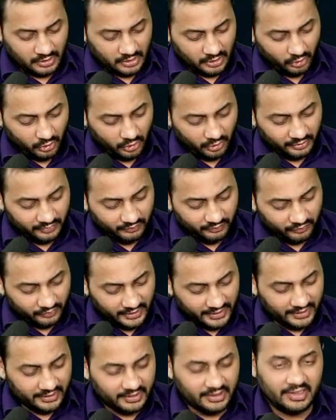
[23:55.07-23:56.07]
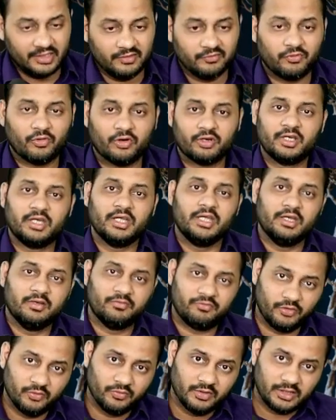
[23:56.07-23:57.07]
On 1840,
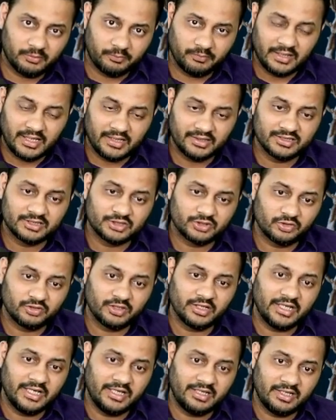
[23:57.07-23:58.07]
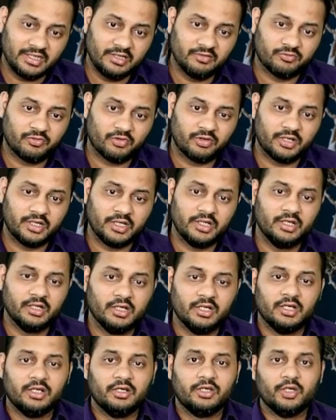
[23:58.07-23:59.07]
if you will apply this on 1840,
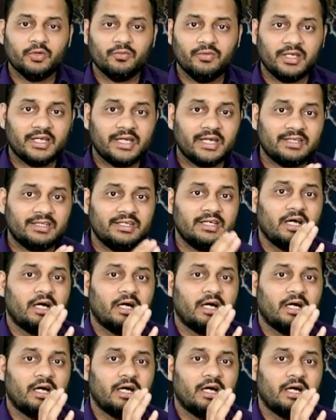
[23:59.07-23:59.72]
you will get the